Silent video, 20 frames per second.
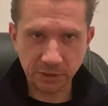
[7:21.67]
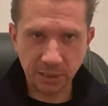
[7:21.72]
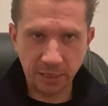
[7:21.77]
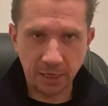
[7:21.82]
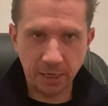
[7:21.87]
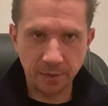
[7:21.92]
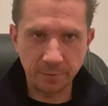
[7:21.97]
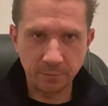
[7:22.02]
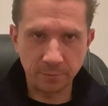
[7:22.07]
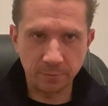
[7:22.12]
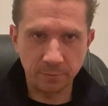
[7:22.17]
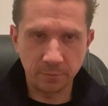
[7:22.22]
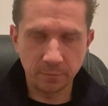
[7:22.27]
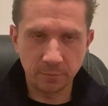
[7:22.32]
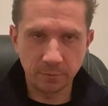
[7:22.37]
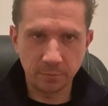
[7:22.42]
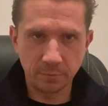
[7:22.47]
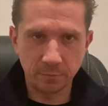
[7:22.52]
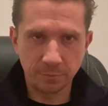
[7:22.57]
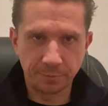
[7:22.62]

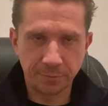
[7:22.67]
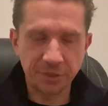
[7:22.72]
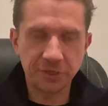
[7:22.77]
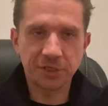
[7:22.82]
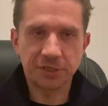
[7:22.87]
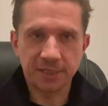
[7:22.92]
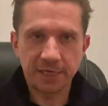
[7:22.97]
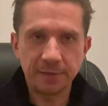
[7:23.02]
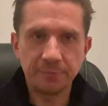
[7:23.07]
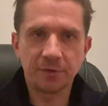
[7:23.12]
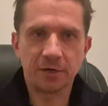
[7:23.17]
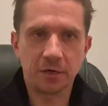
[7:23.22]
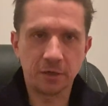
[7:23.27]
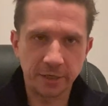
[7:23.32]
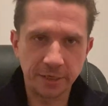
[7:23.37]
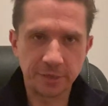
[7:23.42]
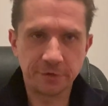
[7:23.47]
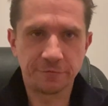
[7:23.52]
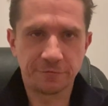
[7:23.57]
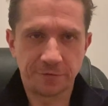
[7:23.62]
Um, but the same
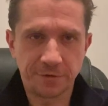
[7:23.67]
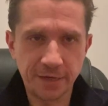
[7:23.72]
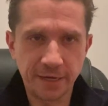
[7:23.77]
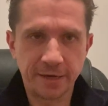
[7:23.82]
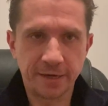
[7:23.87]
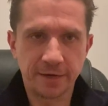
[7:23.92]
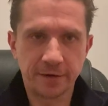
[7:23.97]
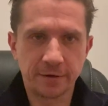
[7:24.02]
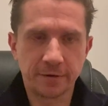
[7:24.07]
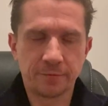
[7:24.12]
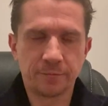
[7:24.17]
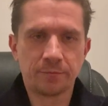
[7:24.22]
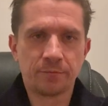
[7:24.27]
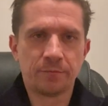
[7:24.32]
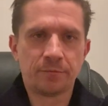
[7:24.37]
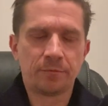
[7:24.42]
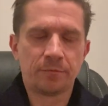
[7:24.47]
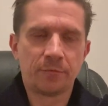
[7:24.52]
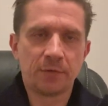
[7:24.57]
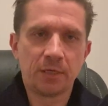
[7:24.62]
kind of thing.
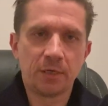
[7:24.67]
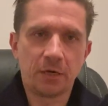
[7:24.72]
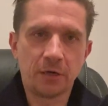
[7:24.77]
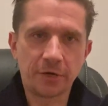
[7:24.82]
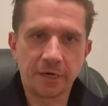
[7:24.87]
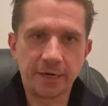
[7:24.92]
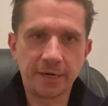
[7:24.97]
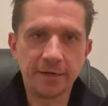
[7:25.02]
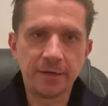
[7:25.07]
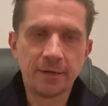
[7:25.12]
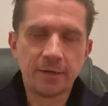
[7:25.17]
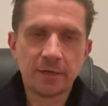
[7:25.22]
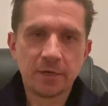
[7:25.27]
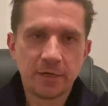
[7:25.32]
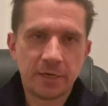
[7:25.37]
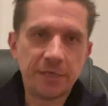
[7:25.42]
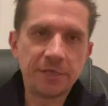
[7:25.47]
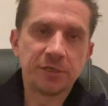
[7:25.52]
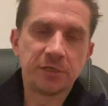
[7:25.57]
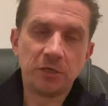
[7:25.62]
Okay?
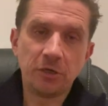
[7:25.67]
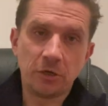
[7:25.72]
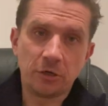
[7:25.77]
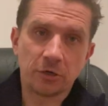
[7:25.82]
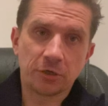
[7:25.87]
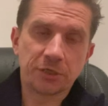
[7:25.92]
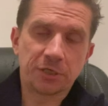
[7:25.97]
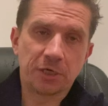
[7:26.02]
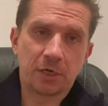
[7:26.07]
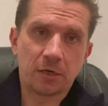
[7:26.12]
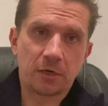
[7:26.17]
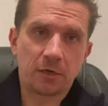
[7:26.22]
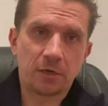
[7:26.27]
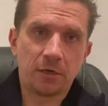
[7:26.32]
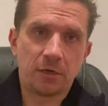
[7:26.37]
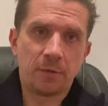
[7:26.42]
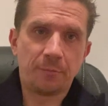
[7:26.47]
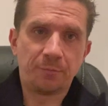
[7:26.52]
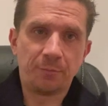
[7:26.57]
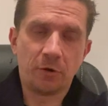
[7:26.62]
His looks
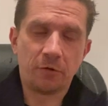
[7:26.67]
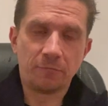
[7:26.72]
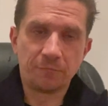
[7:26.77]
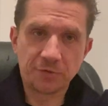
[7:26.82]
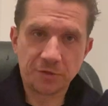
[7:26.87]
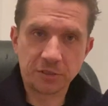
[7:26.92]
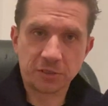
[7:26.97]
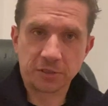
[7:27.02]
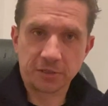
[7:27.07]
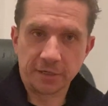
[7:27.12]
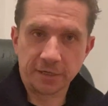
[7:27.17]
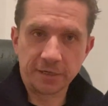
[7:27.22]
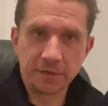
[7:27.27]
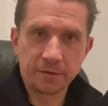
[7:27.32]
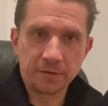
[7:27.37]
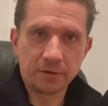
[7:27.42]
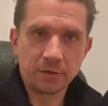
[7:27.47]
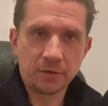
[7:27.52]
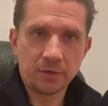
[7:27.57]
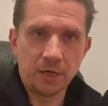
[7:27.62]
are obviously
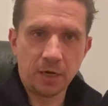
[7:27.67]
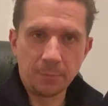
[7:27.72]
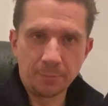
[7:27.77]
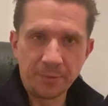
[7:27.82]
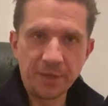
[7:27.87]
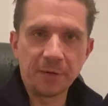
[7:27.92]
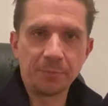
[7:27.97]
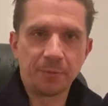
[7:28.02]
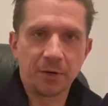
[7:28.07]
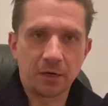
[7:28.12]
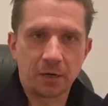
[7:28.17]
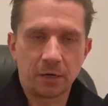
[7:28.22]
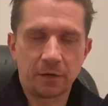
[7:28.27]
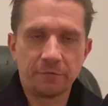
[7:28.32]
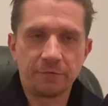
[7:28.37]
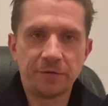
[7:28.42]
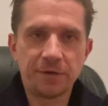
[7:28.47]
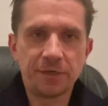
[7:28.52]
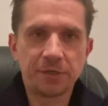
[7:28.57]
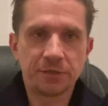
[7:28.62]
a big part
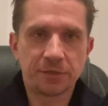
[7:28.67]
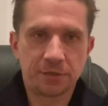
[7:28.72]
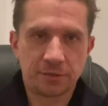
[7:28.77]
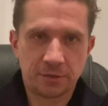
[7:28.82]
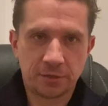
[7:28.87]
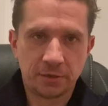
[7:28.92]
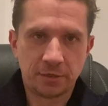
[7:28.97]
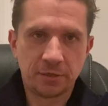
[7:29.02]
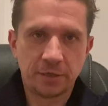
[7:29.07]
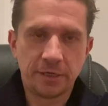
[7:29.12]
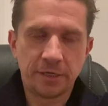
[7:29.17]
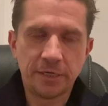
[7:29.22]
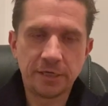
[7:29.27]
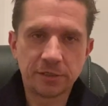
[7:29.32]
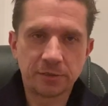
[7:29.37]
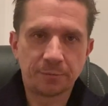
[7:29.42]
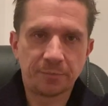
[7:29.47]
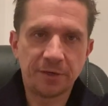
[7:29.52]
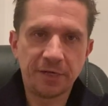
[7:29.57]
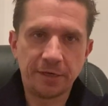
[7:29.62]
of his,
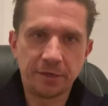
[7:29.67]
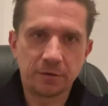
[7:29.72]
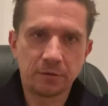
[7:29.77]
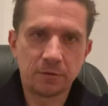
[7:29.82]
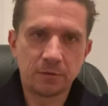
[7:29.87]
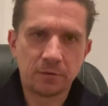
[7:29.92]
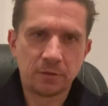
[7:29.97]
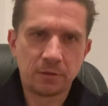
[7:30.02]
his appeal.